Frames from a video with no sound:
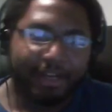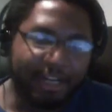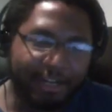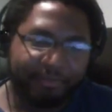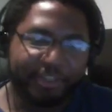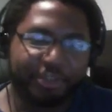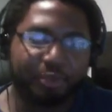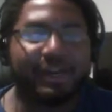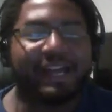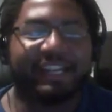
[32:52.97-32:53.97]
of the
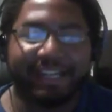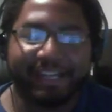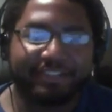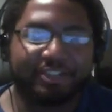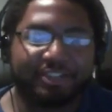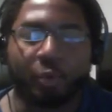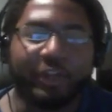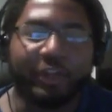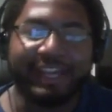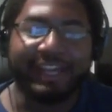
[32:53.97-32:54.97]
dragon has
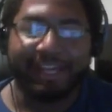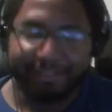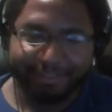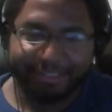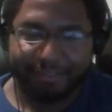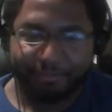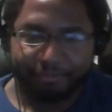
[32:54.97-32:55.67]
3 heads.